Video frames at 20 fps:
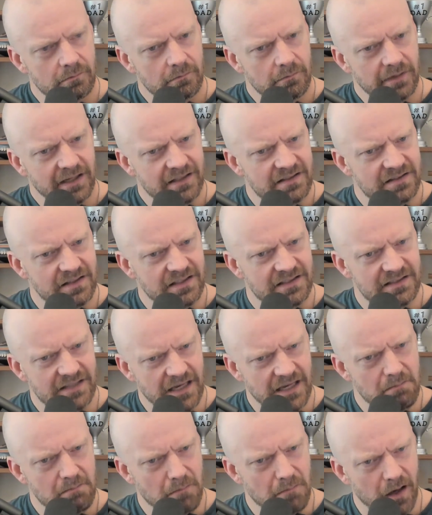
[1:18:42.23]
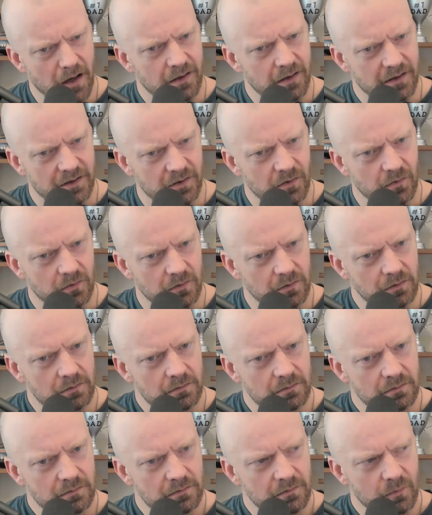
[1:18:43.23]
It's the same molecule.
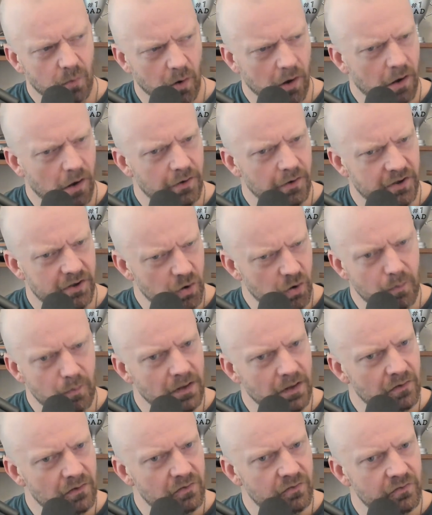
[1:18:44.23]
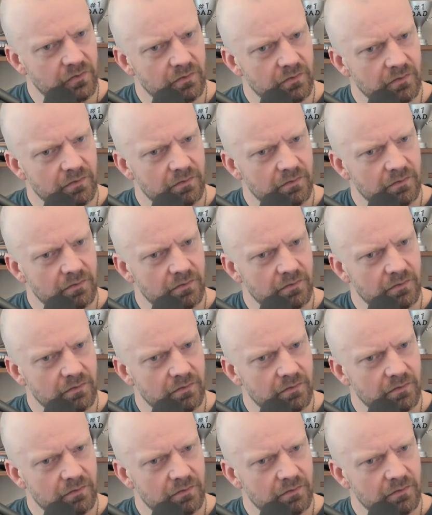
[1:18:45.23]
We're all humans.